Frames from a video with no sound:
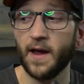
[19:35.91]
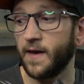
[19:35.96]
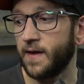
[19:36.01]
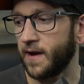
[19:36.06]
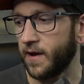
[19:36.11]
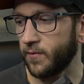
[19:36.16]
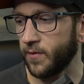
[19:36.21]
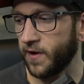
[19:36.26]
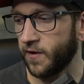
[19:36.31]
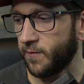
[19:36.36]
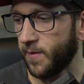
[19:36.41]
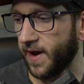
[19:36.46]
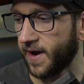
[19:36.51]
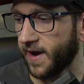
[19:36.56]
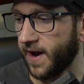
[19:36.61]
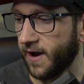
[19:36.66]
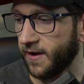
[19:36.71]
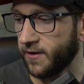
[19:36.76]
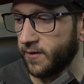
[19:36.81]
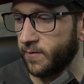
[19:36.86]
and i reached back
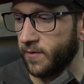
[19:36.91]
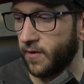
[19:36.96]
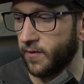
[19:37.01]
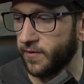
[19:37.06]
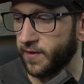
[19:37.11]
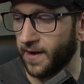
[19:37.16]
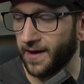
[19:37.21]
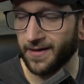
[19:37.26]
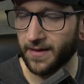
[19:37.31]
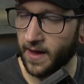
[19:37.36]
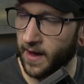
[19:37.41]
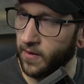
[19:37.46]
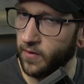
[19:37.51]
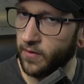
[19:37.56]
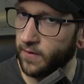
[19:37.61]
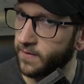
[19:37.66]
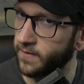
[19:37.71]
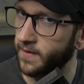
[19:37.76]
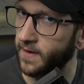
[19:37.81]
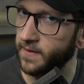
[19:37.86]
out to him i was like that
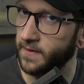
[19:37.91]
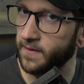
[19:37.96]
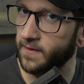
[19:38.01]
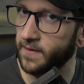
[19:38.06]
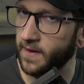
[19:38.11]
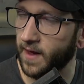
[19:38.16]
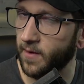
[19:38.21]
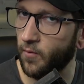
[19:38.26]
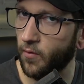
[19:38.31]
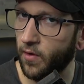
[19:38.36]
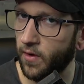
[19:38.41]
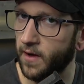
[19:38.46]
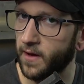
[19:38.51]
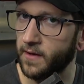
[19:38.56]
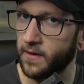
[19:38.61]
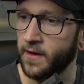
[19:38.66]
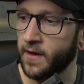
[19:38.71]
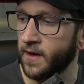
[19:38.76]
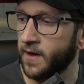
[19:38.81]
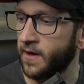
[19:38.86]
looks like the same one